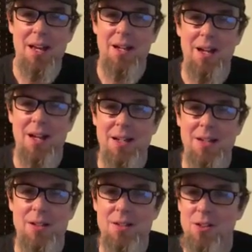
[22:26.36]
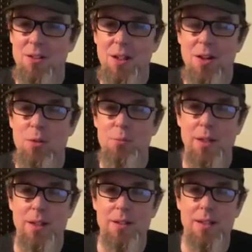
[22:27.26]
I certainly hope
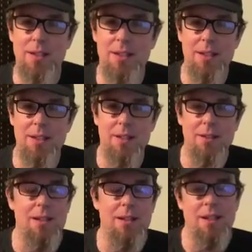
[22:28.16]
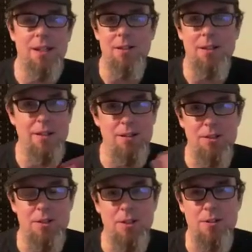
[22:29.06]
that he
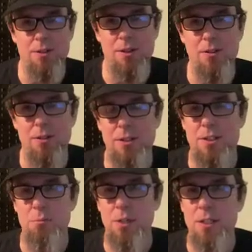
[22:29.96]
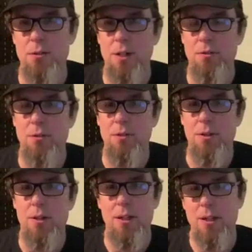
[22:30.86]
was in a decent place with
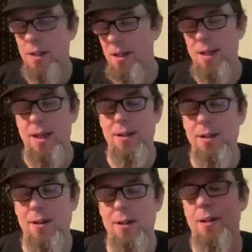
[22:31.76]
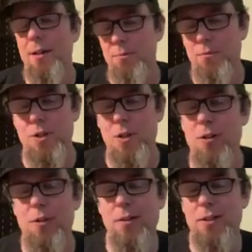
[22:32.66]
everyone. And
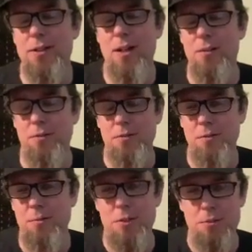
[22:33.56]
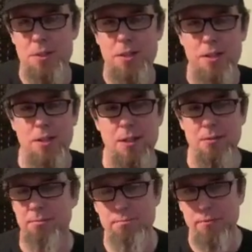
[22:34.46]
I'll round this out just by
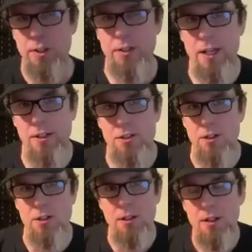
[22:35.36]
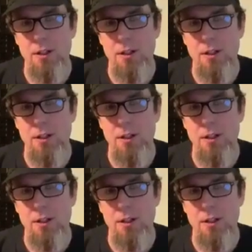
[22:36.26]
saying, fuck cancer.